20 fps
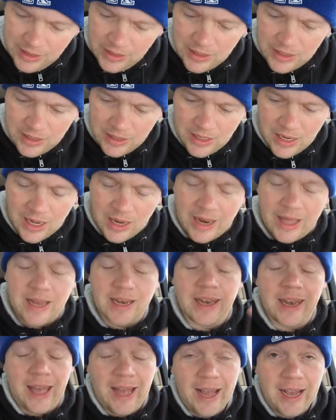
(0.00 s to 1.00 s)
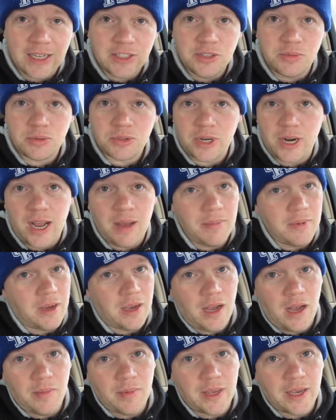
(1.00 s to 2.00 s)
Like, subscribe, and
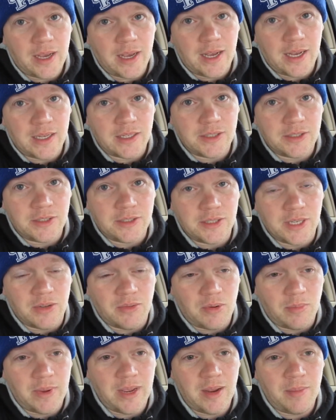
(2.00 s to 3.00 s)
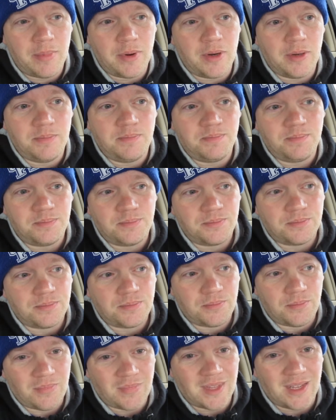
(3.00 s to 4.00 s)
comment, guys. And remember,
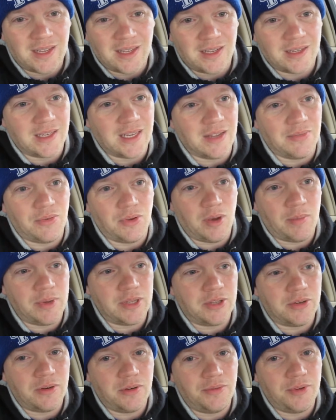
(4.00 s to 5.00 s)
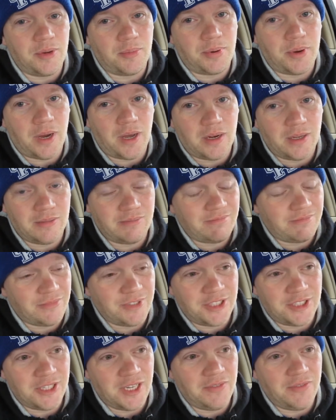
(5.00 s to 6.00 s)
if you want me to review a product,
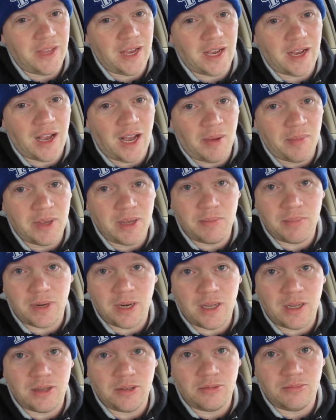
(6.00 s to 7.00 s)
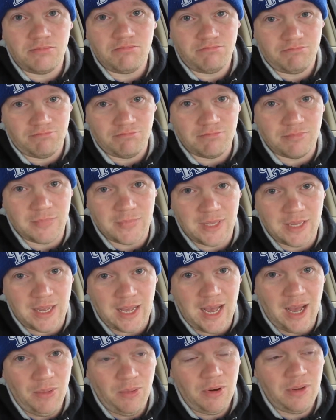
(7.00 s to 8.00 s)
just leave that comment below.
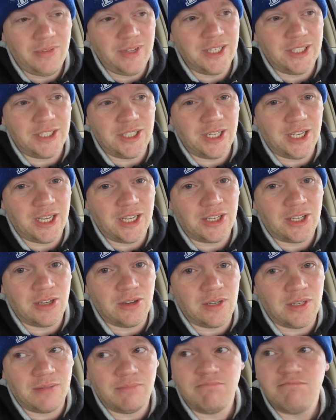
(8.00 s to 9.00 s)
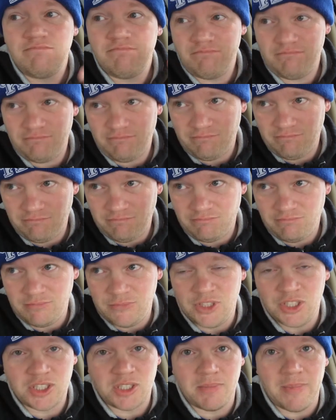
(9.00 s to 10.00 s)
I will eventually get to it.
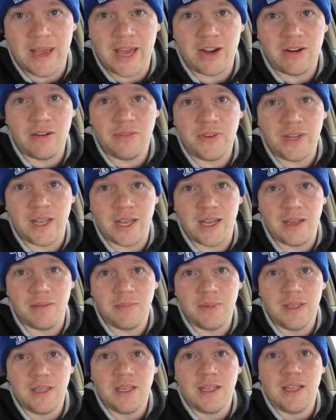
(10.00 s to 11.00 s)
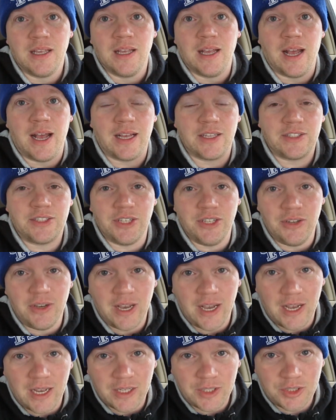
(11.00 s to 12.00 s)
Just a matter of time. I'll see you
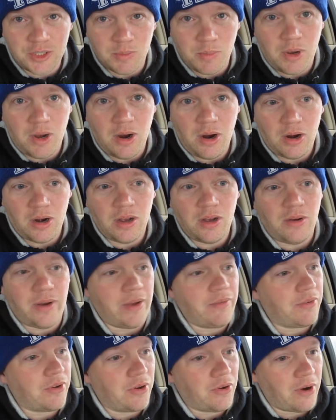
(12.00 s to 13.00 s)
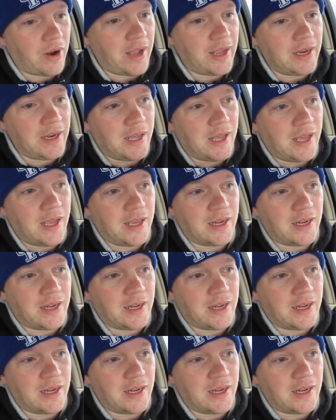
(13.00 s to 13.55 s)
guys tomorrow. Have a great day.